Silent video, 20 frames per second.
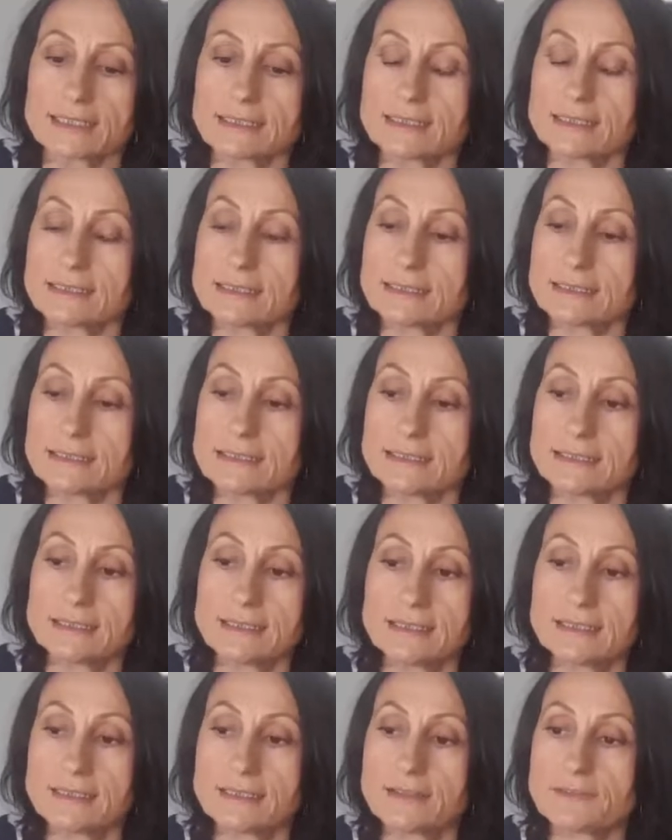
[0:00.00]

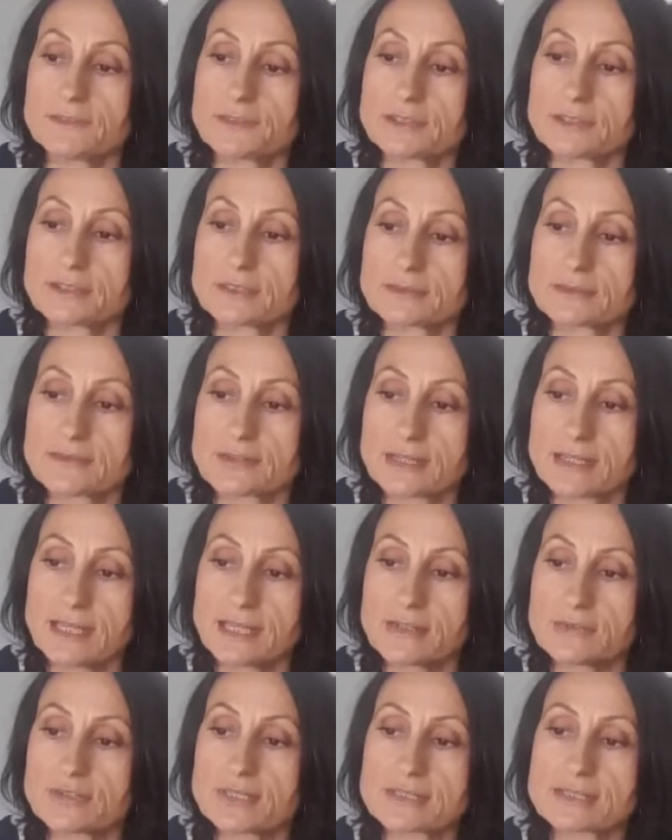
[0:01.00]
We
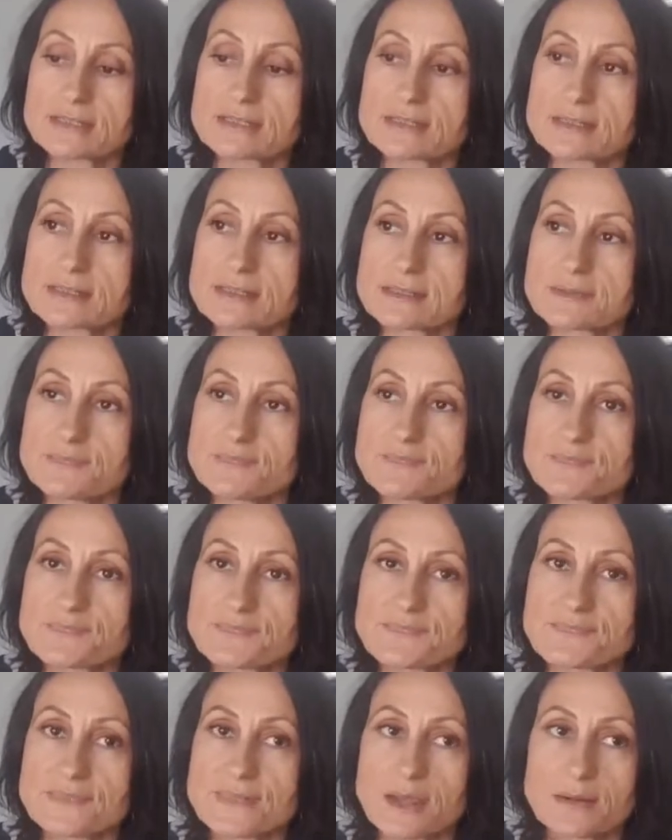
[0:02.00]
rely on this
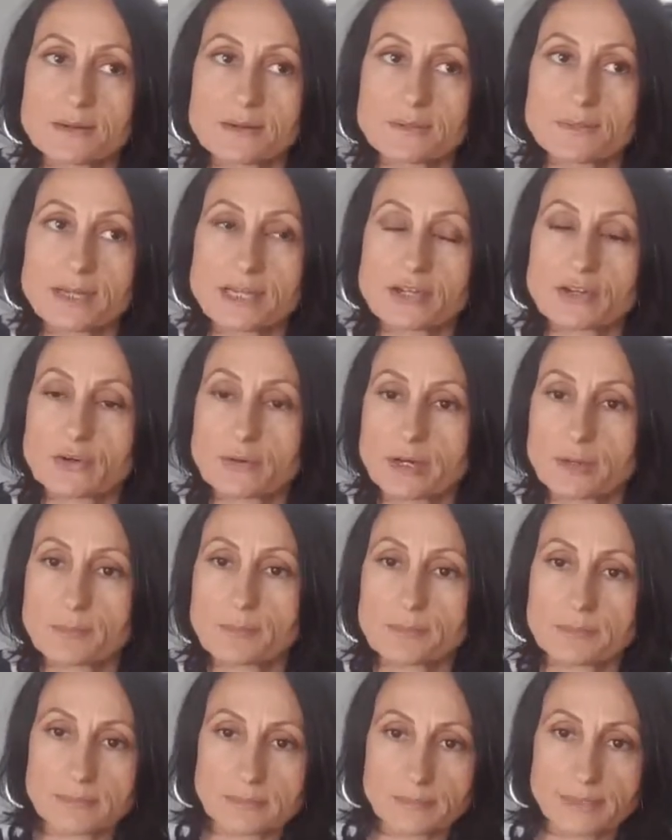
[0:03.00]

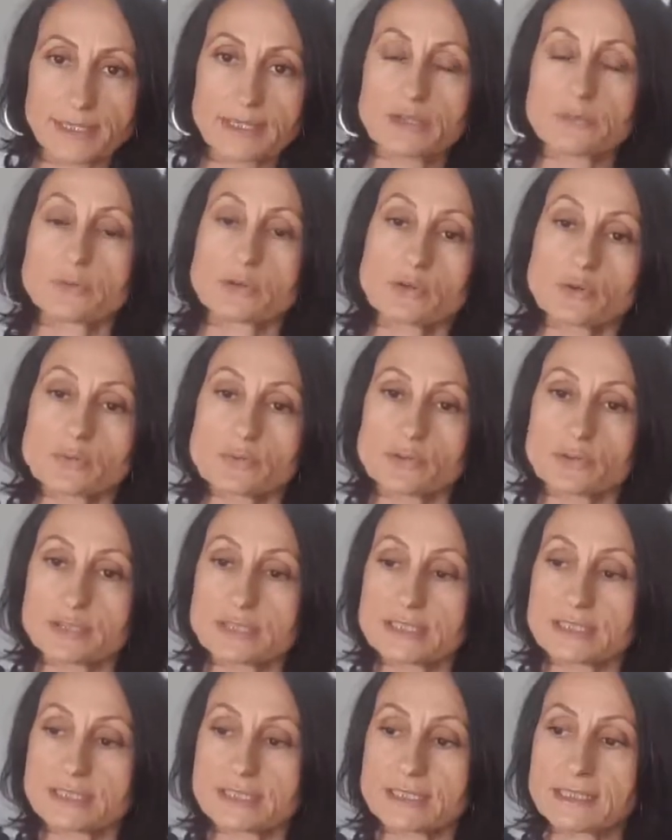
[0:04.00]
microbiome
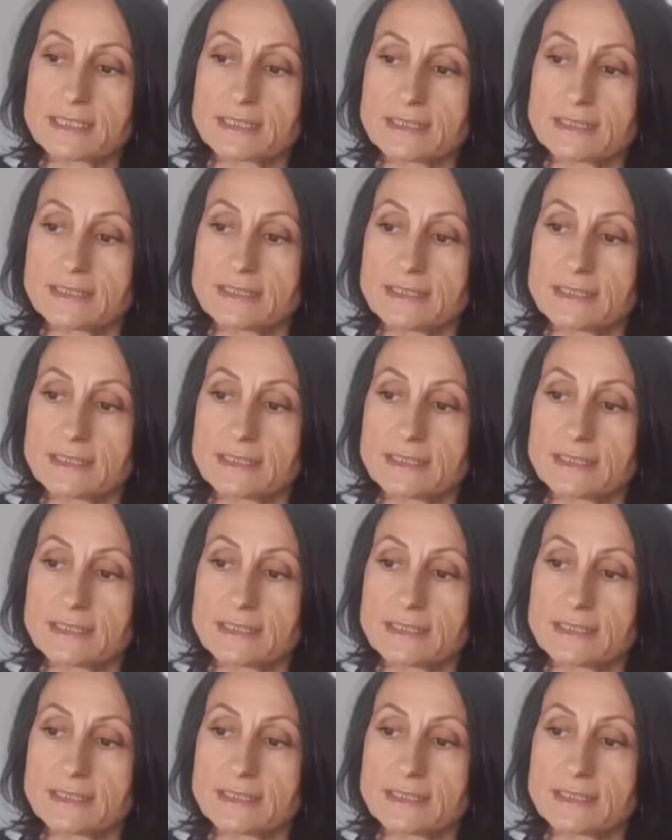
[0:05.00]
community